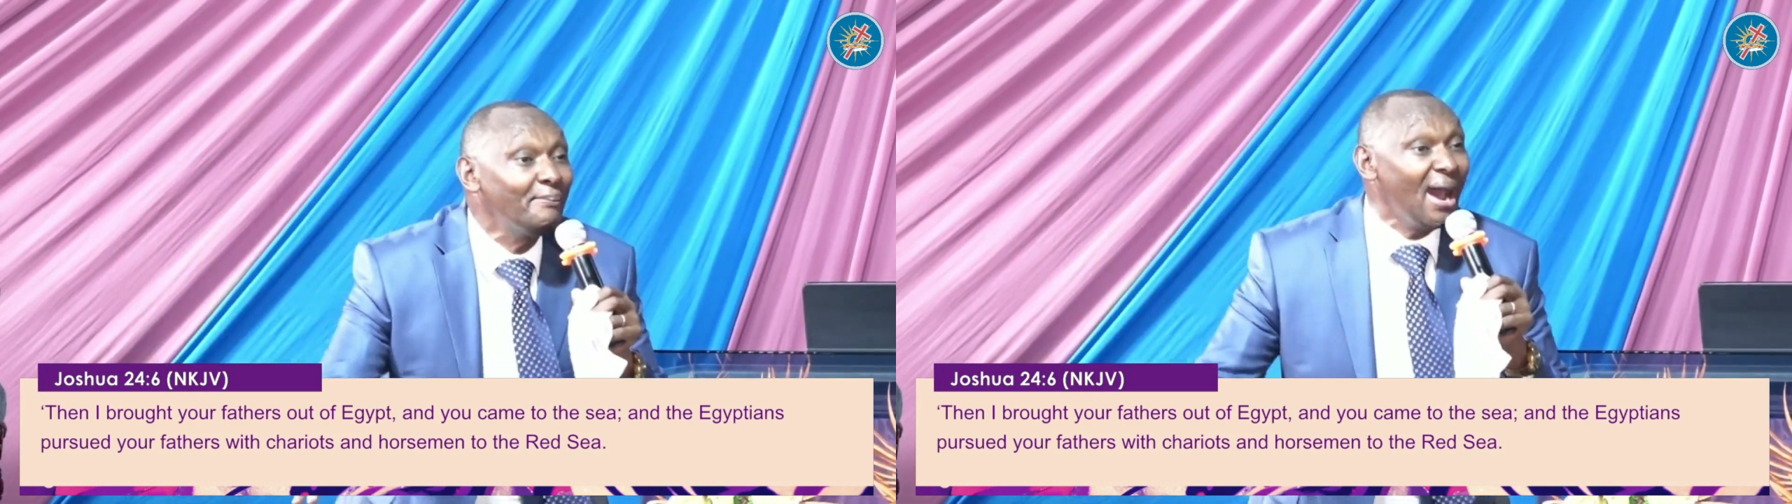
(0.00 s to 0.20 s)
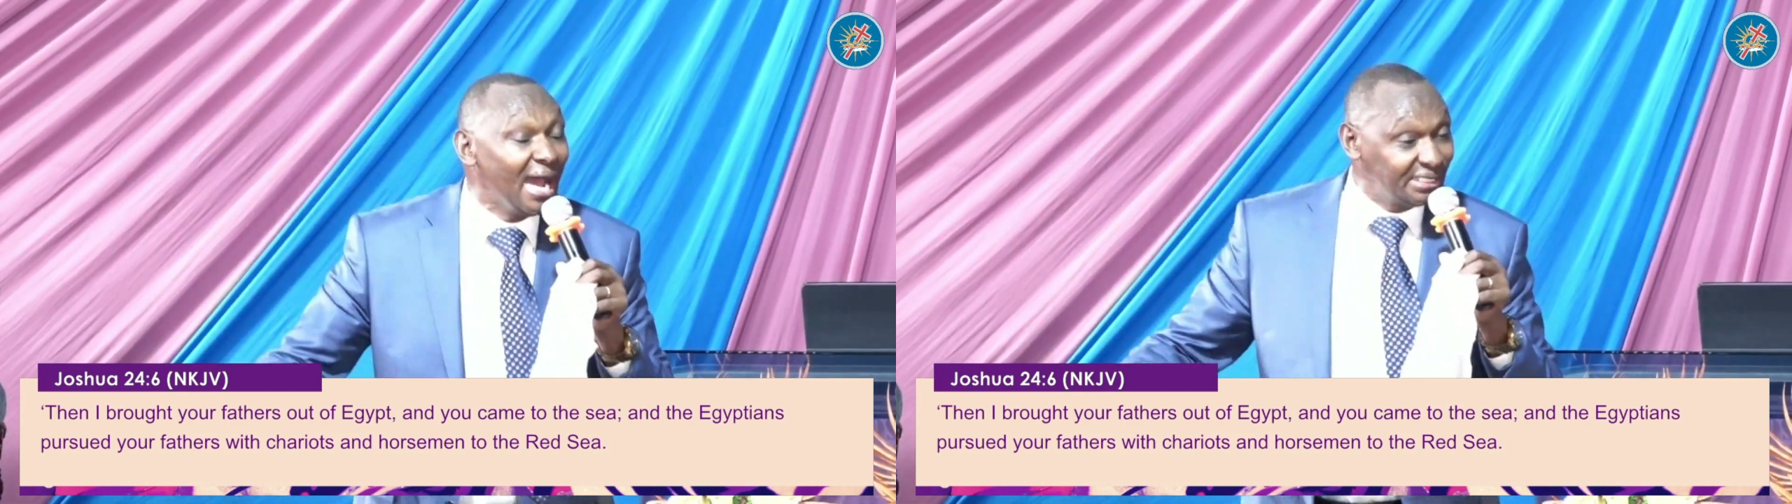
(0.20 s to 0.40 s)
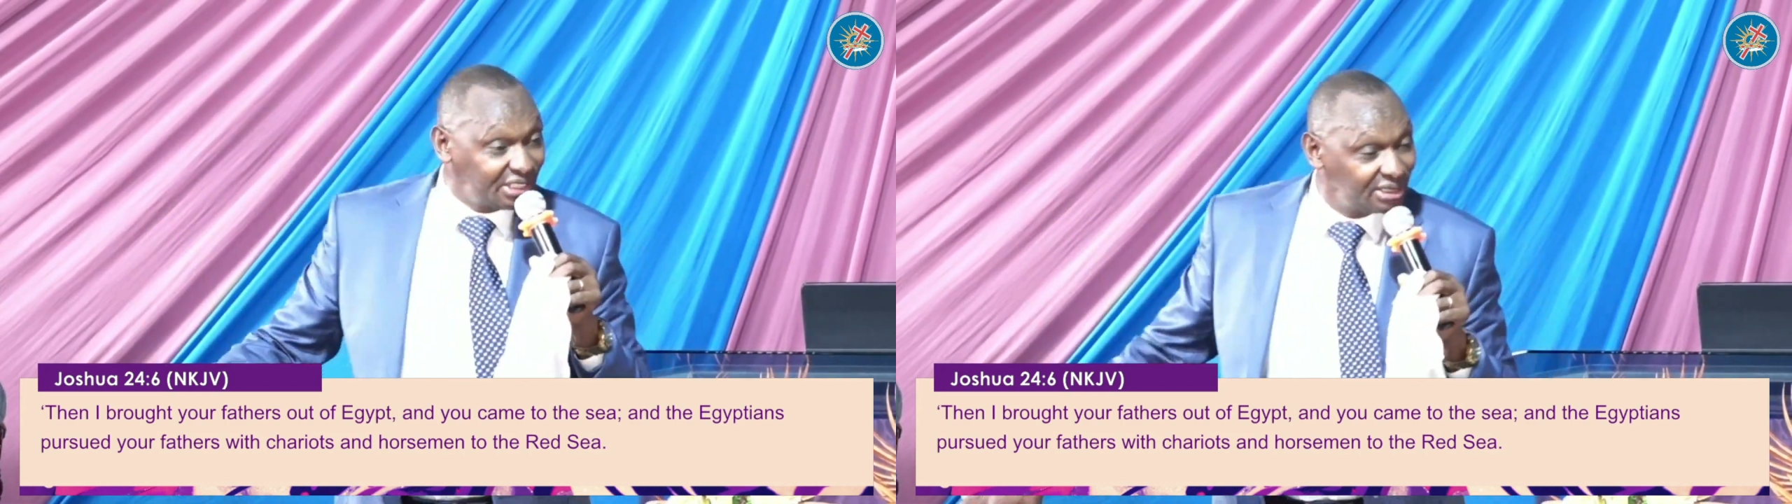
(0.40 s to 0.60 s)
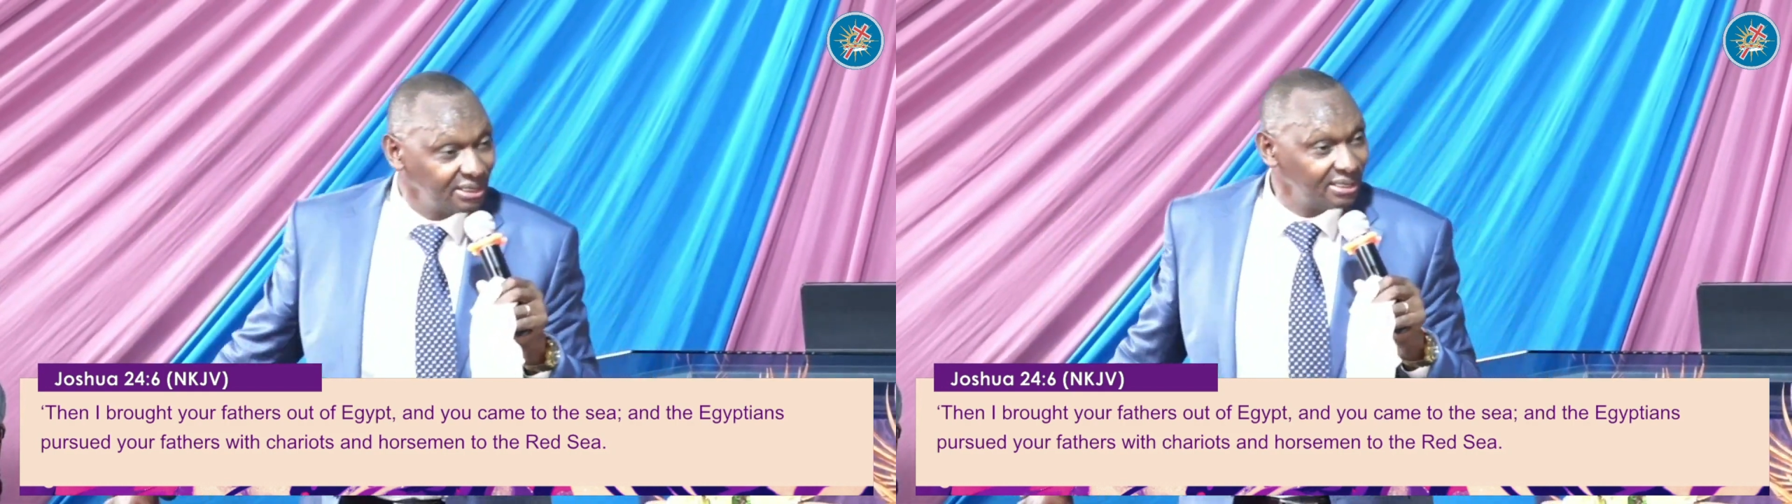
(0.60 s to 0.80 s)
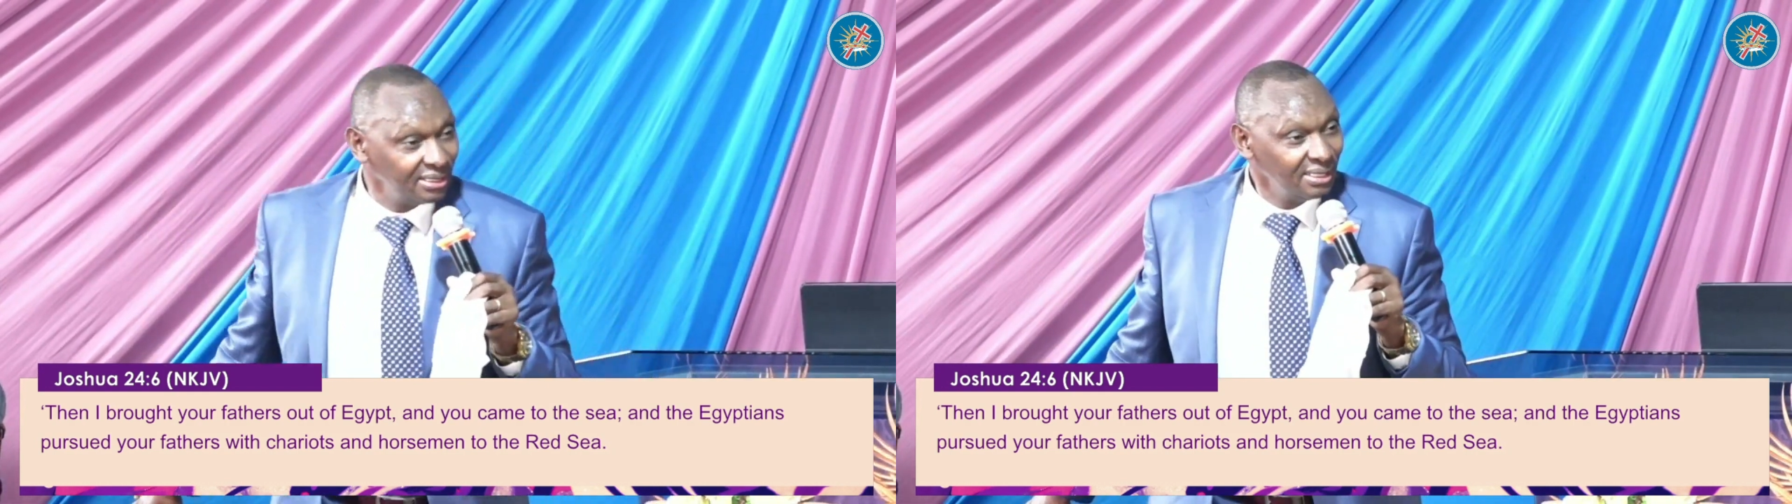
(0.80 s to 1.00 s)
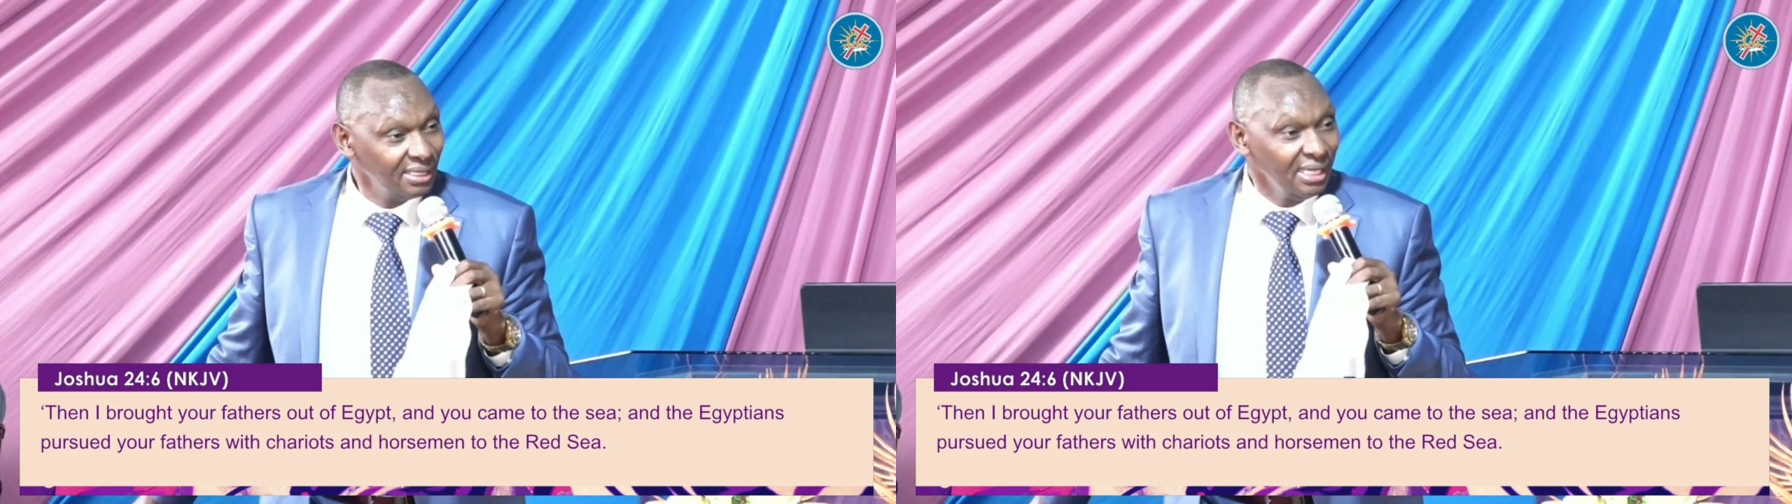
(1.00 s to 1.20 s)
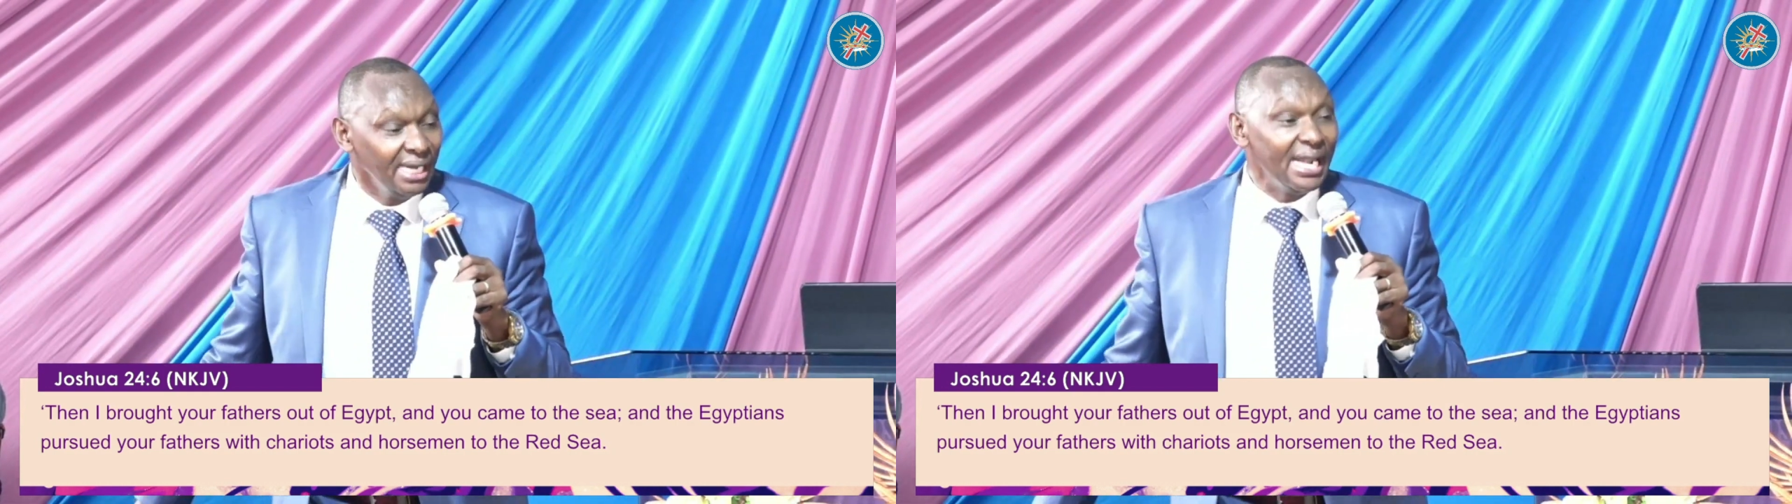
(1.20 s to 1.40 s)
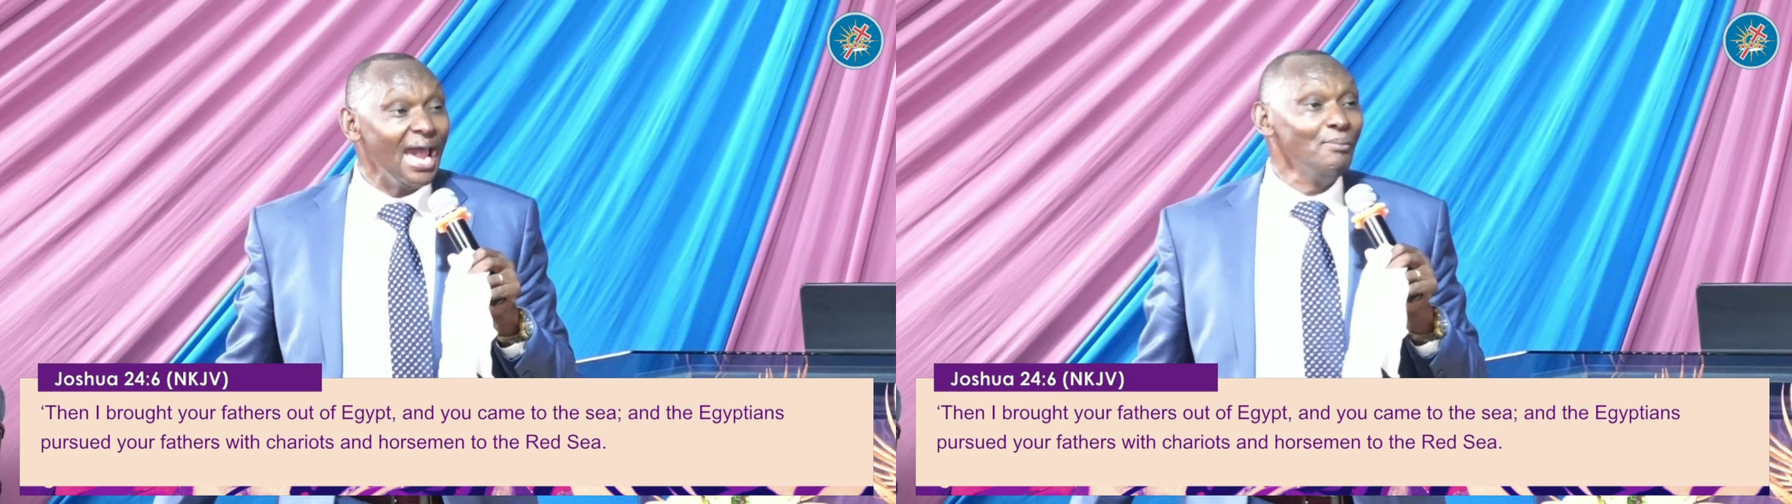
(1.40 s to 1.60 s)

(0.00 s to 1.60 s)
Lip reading: maji. Naye